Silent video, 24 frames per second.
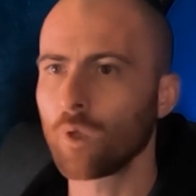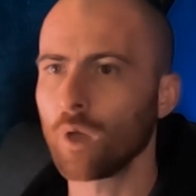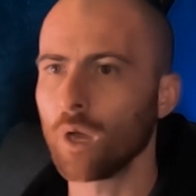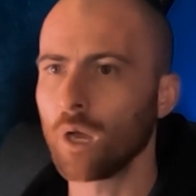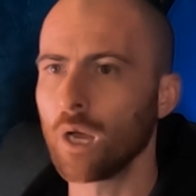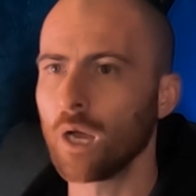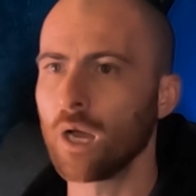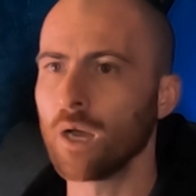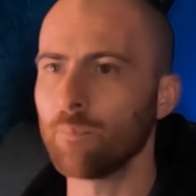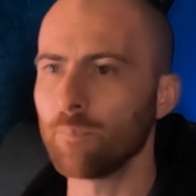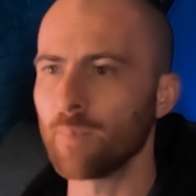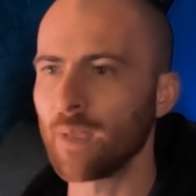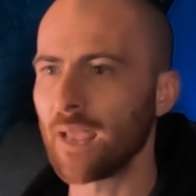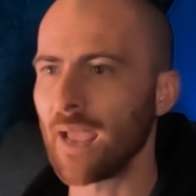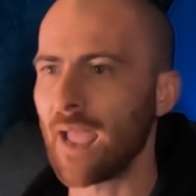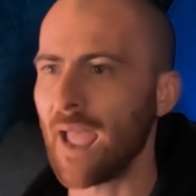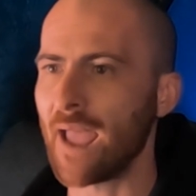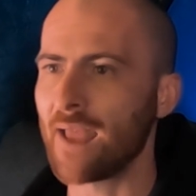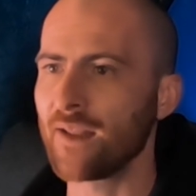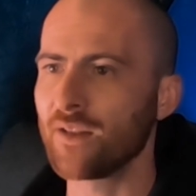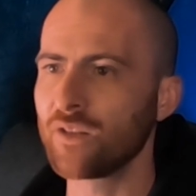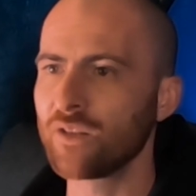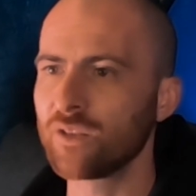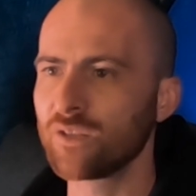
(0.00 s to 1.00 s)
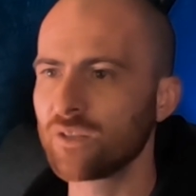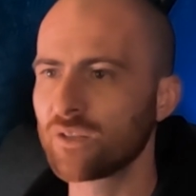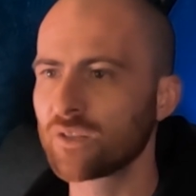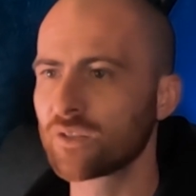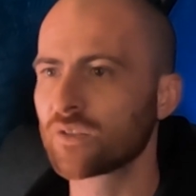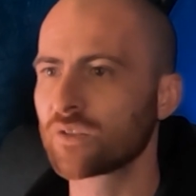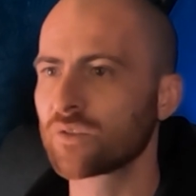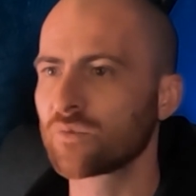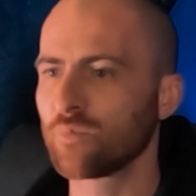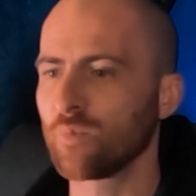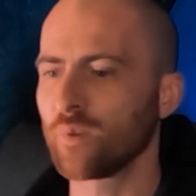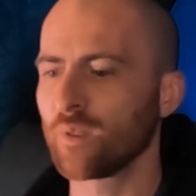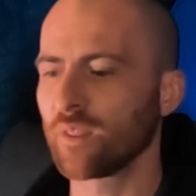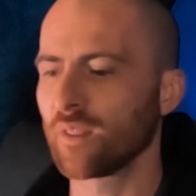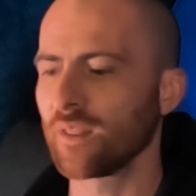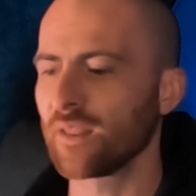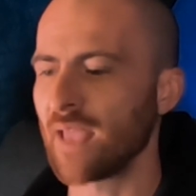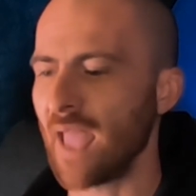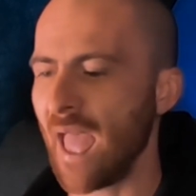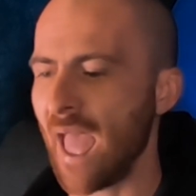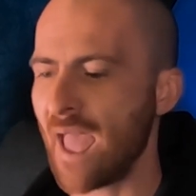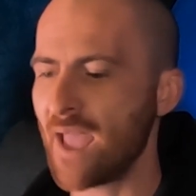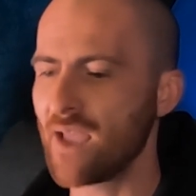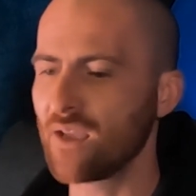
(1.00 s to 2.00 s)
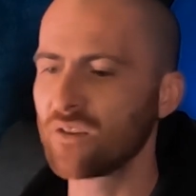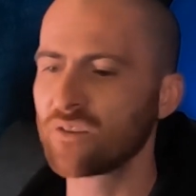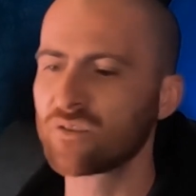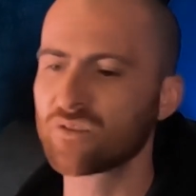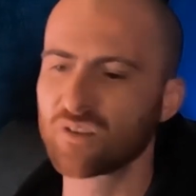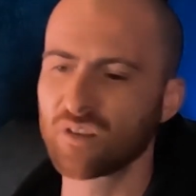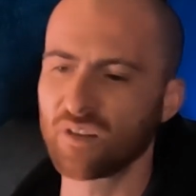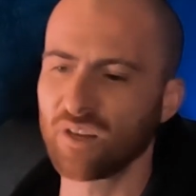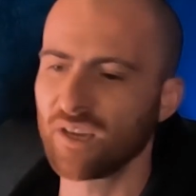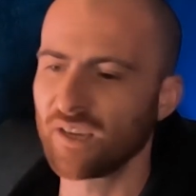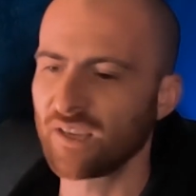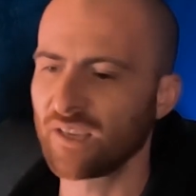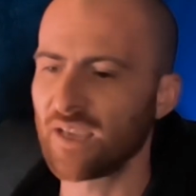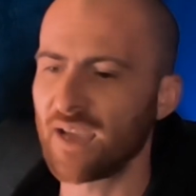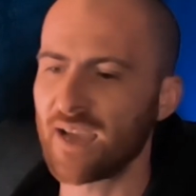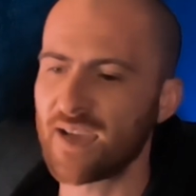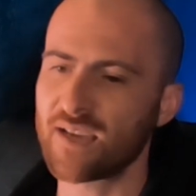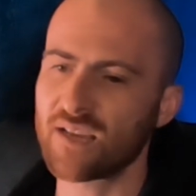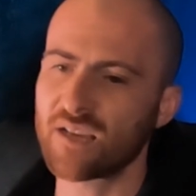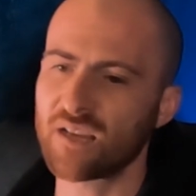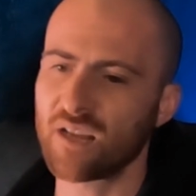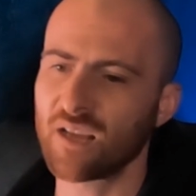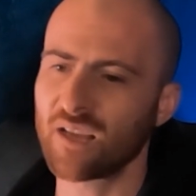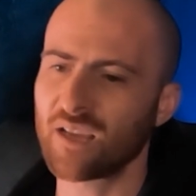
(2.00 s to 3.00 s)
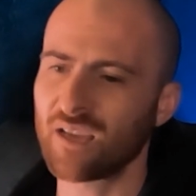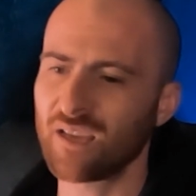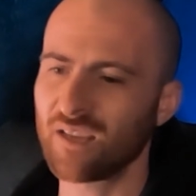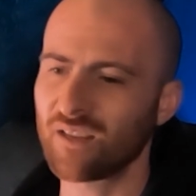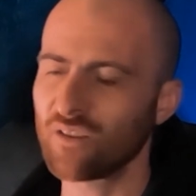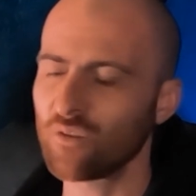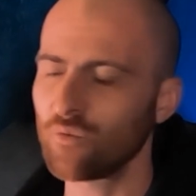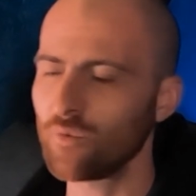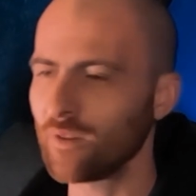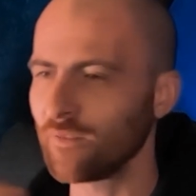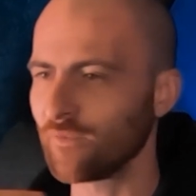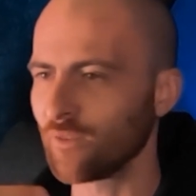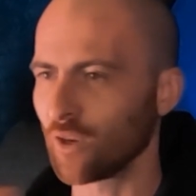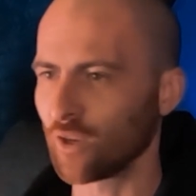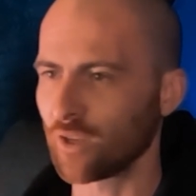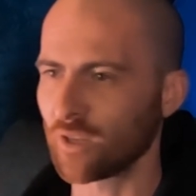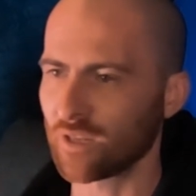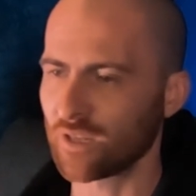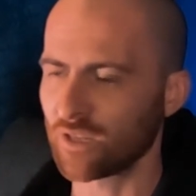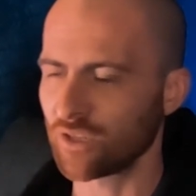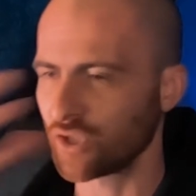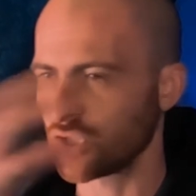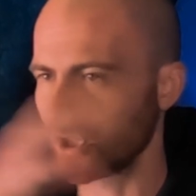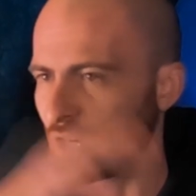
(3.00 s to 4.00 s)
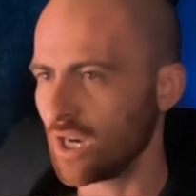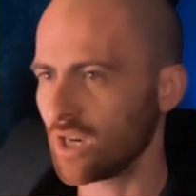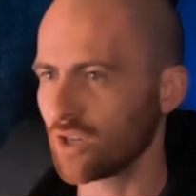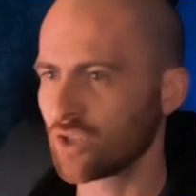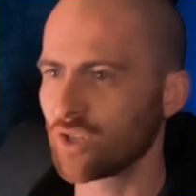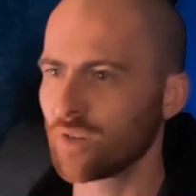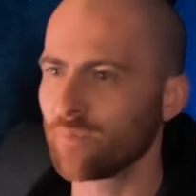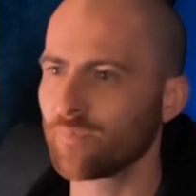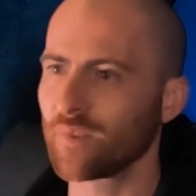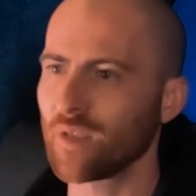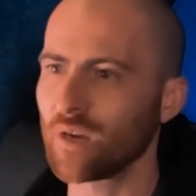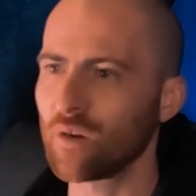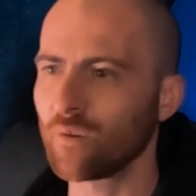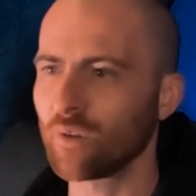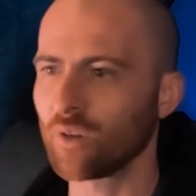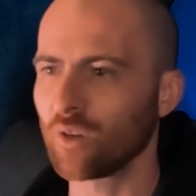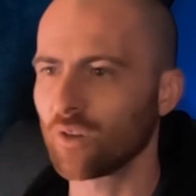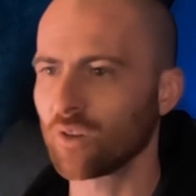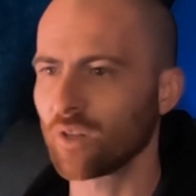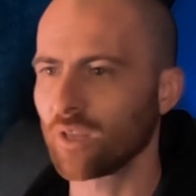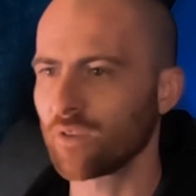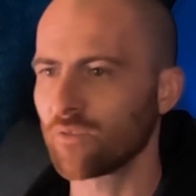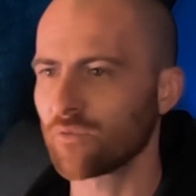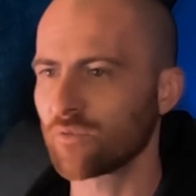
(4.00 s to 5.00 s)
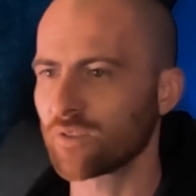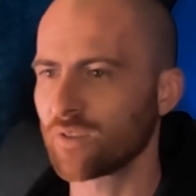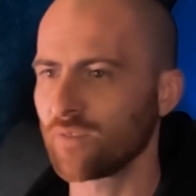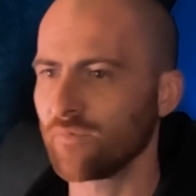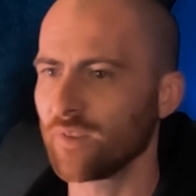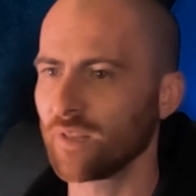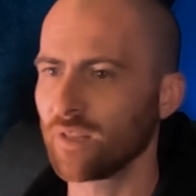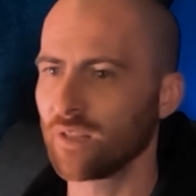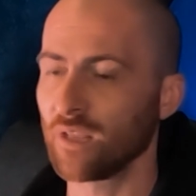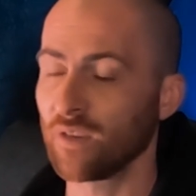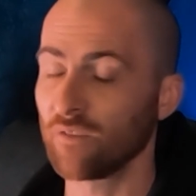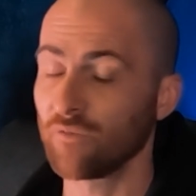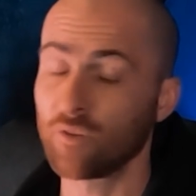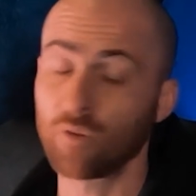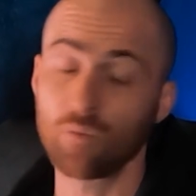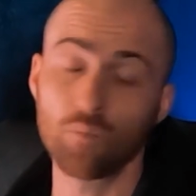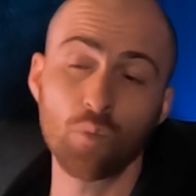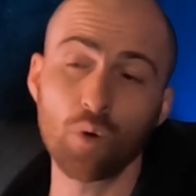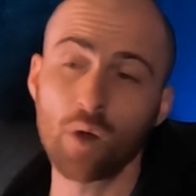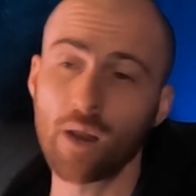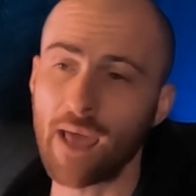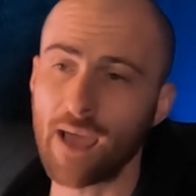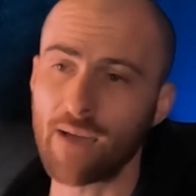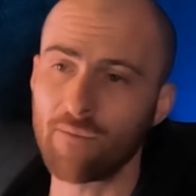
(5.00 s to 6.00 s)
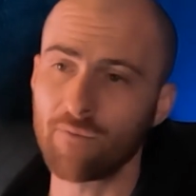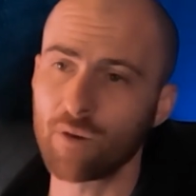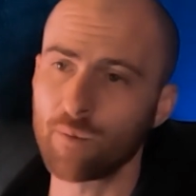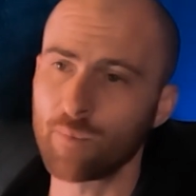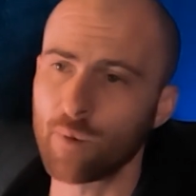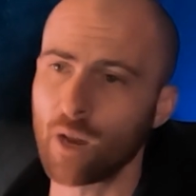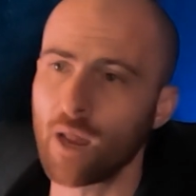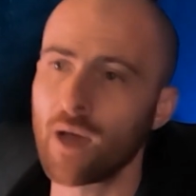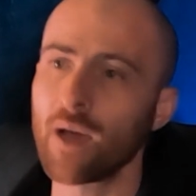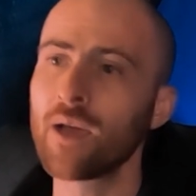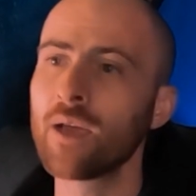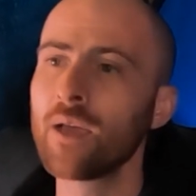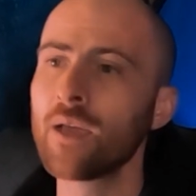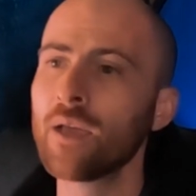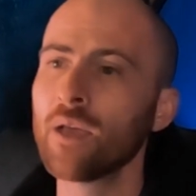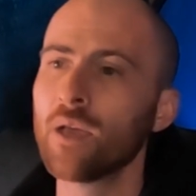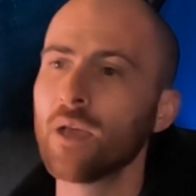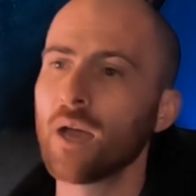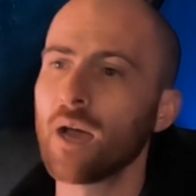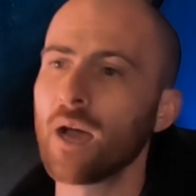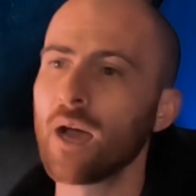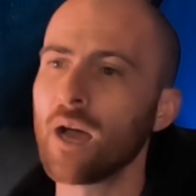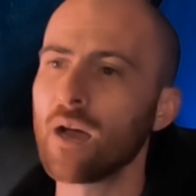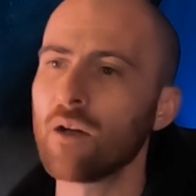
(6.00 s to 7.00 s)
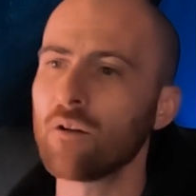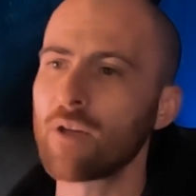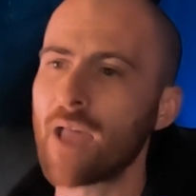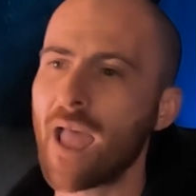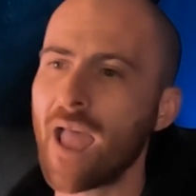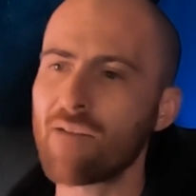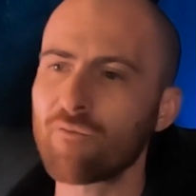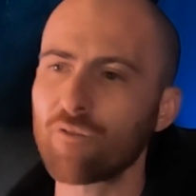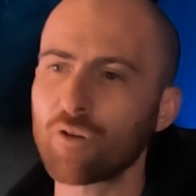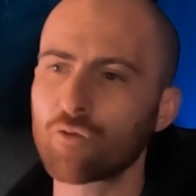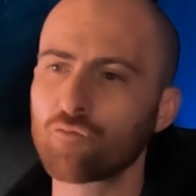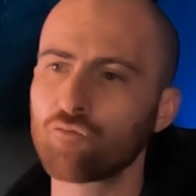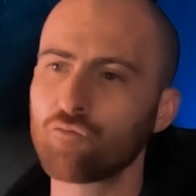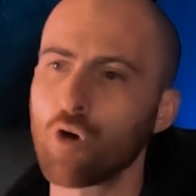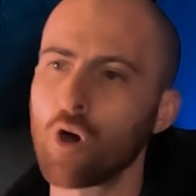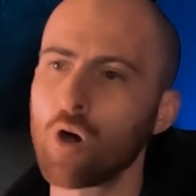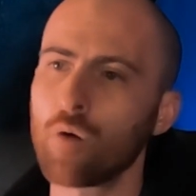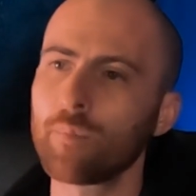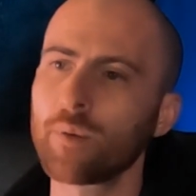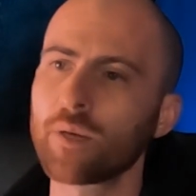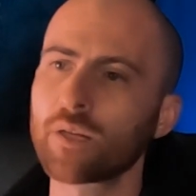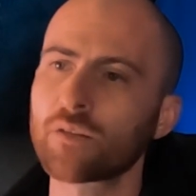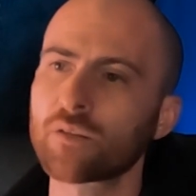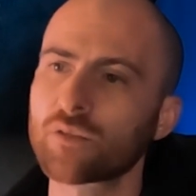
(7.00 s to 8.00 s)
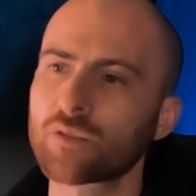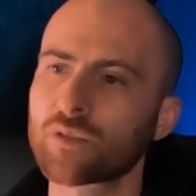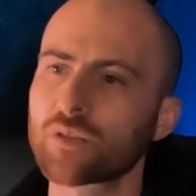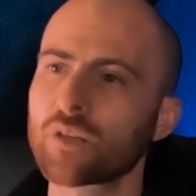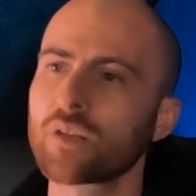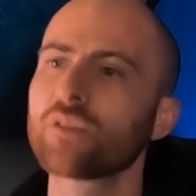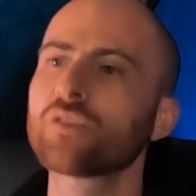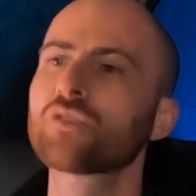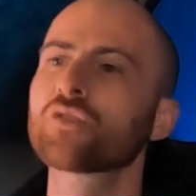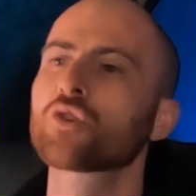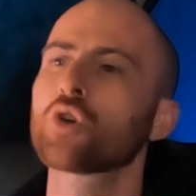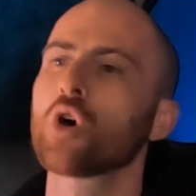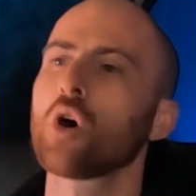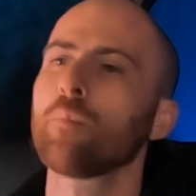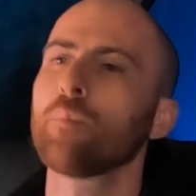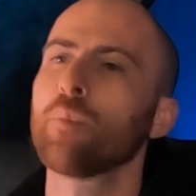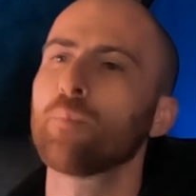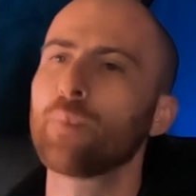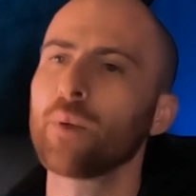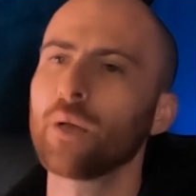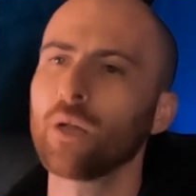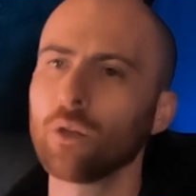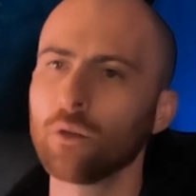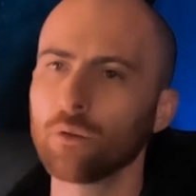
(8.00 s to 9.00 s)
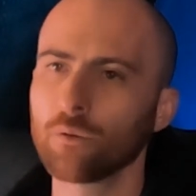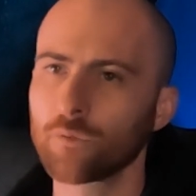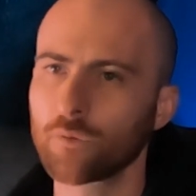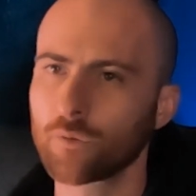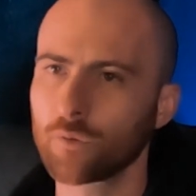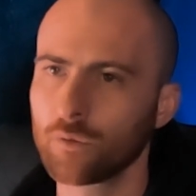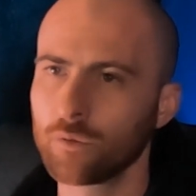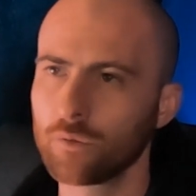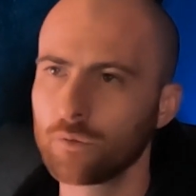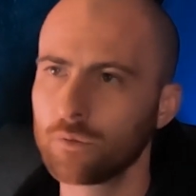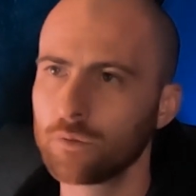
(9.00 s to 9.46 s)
It ends with the eggs, and I get, like, it don't even look like a shark jumped out. It looked like it was something different. Whatever about that. Eric Roberts is top billed.